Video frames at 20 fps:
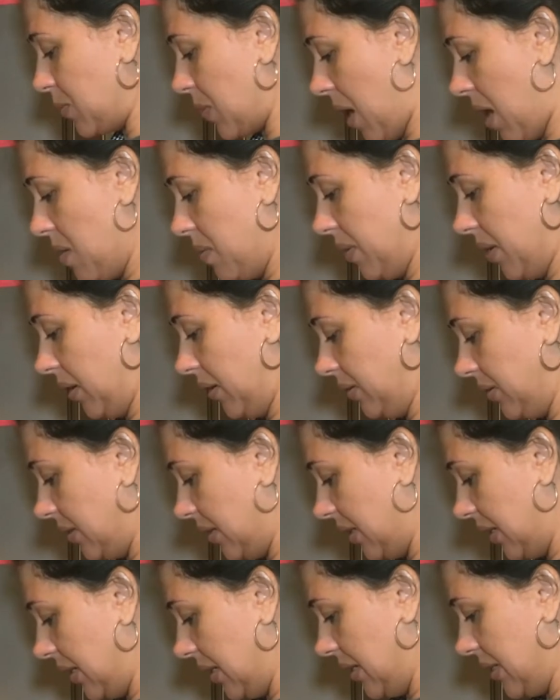baby,
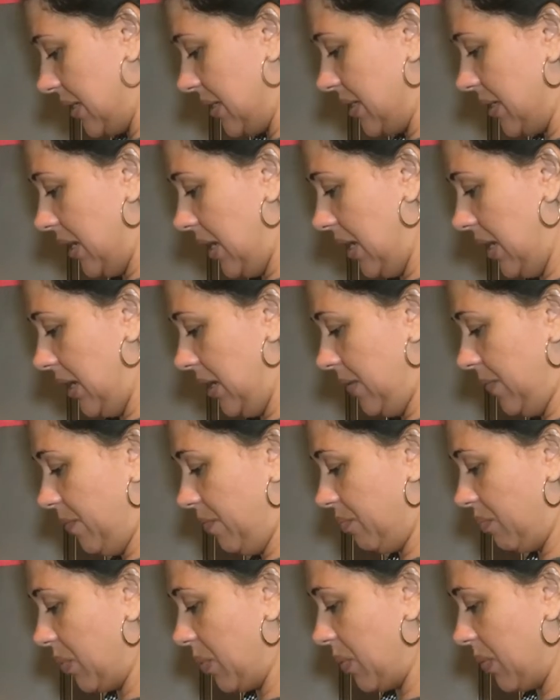and let's see
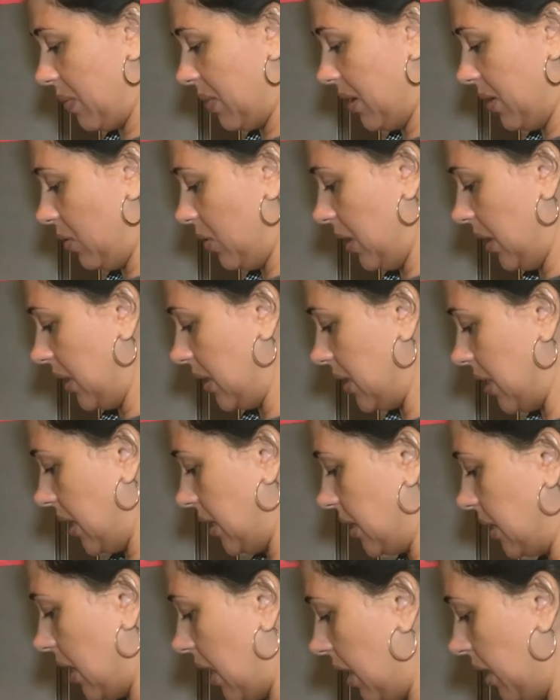what they
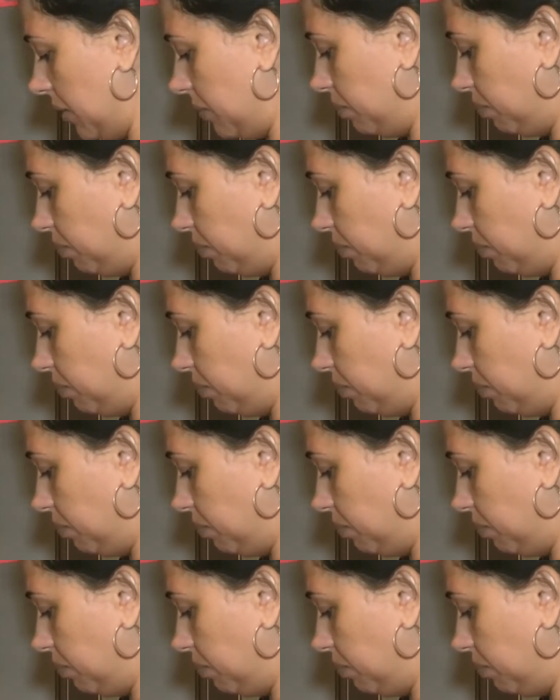taste like.